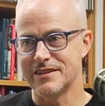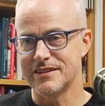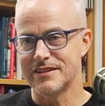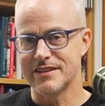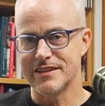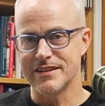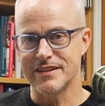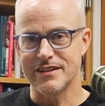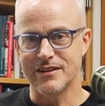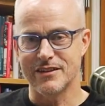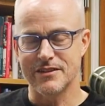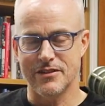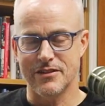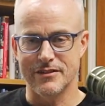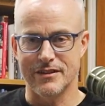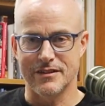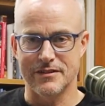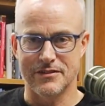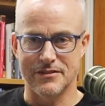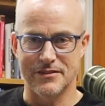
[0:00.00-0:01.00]
yeah,
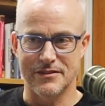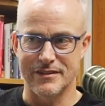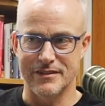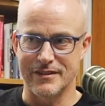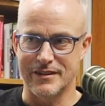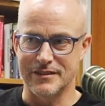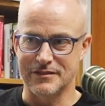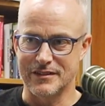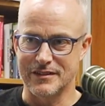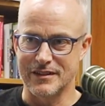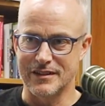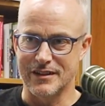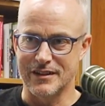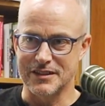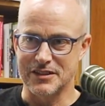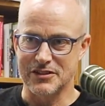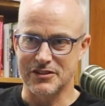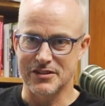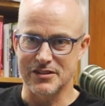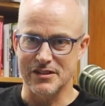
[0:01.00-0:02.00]

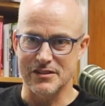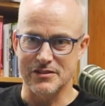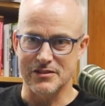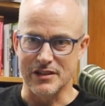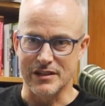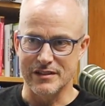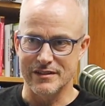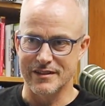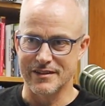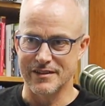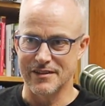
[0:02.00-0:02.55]
I don't